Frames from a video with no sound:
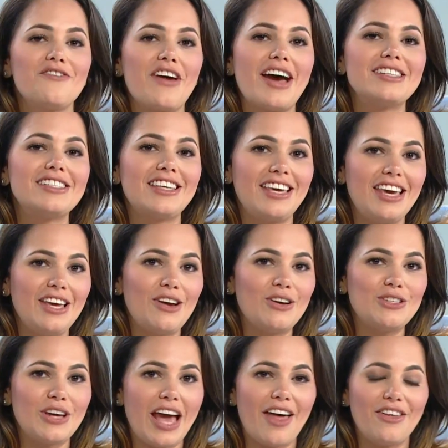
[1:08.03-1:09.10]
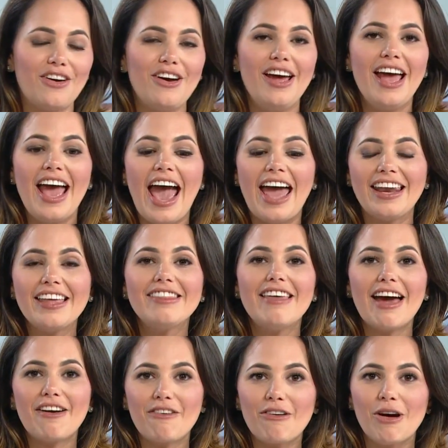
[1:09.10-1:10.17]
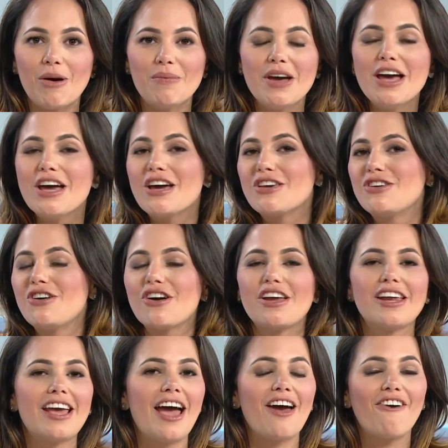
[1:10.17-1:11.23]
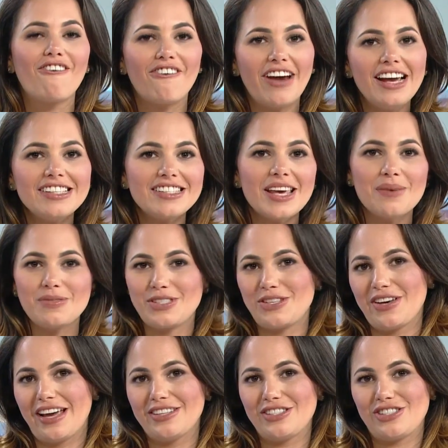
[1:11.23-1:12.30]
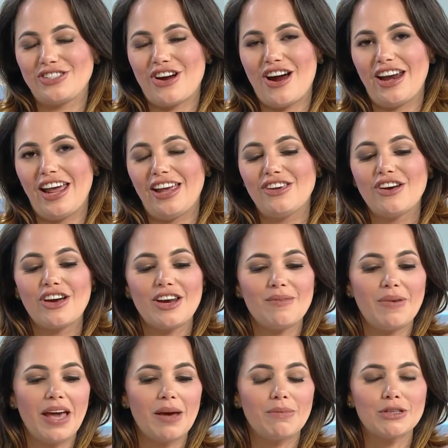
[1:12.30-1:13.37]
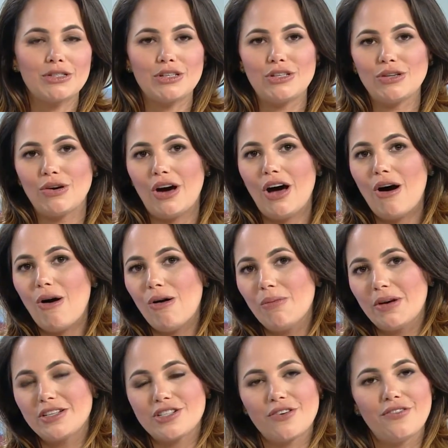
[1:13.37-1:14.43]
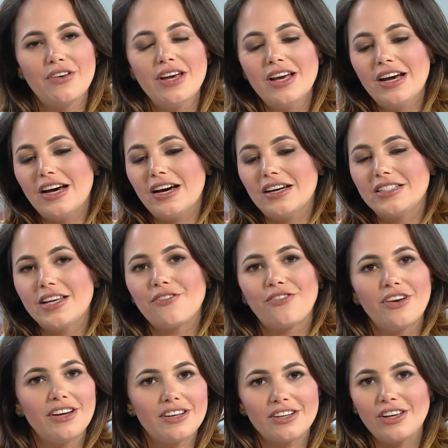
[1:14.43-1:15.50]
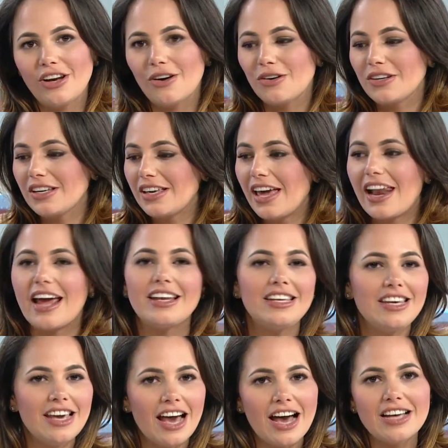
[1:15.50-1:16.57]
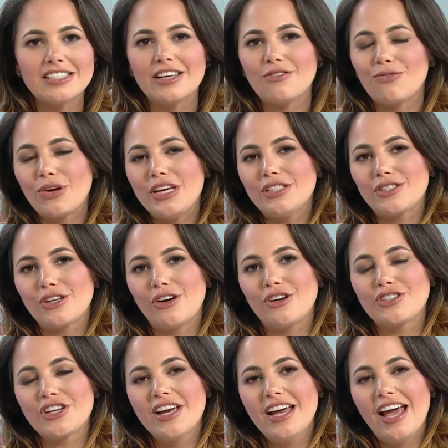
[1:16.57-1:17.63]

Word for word: Fast Keto Together. And in that group, you're gonna get great tips to get started. You're gonna be able to do a whole bunch of uh, different, you know, get ideas and research.